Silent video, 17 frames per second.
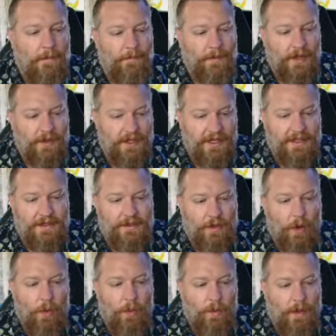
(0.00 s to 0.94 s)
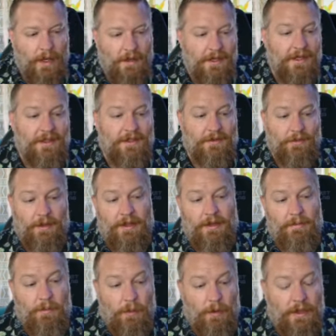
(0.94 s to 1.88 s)
I think it's
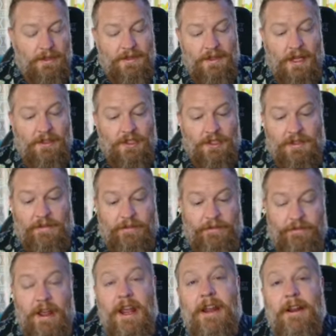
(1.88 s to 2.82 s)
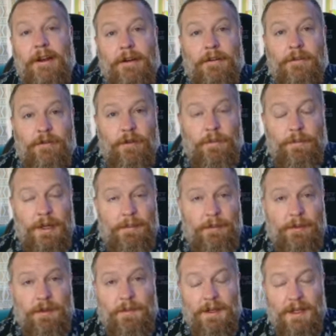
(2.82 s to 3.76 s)
not just fair for
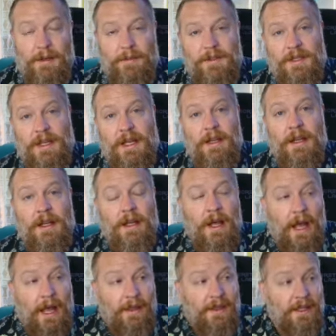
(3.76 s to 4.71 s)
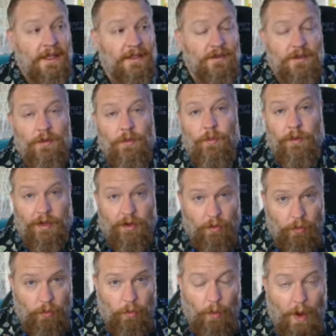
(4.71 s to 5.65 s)
people to be upset. I think it's
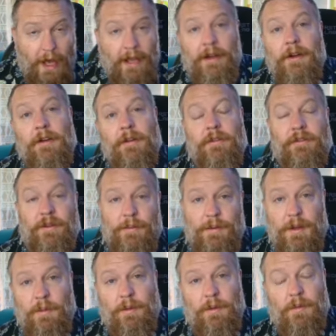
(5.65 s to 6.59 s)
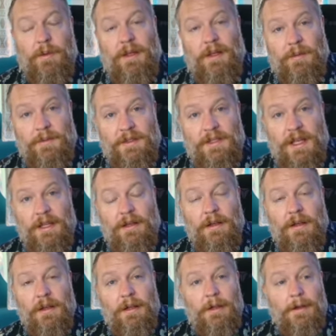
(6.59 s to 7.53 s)
required for people to be upset,
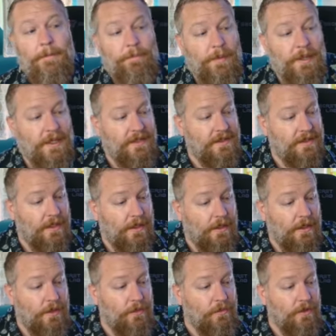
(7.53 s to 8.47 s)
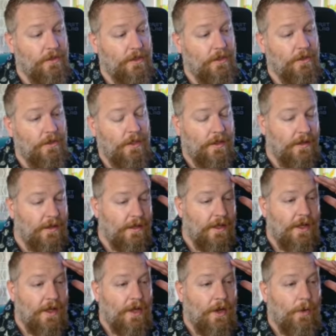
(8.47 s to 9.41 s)
because
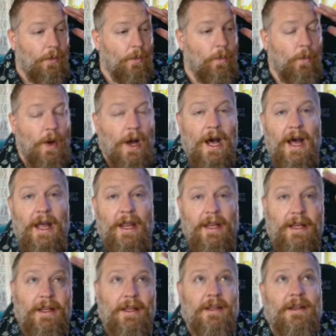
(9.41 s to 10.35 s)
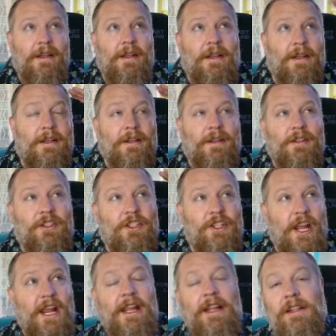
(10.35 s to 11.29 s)
why
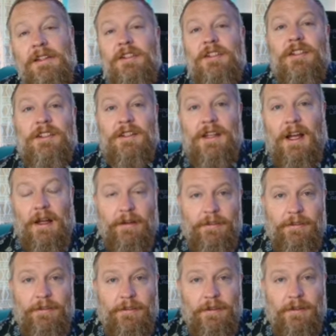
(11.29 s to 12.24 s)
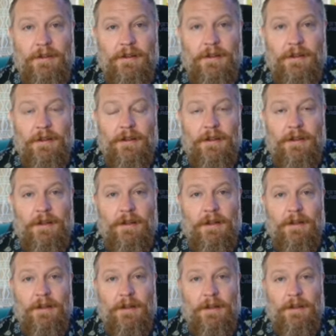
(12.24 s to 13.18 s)
change stuff
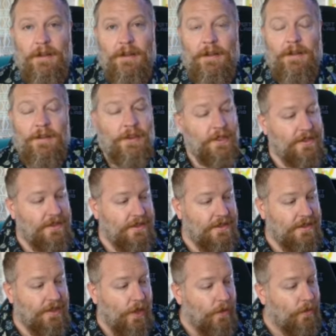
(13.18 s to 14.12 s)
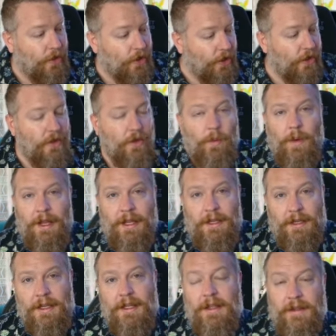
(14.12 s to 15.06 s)
that's so good the way
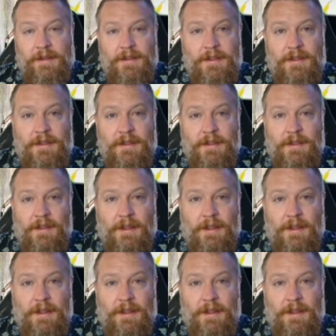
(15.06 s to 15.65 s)
it is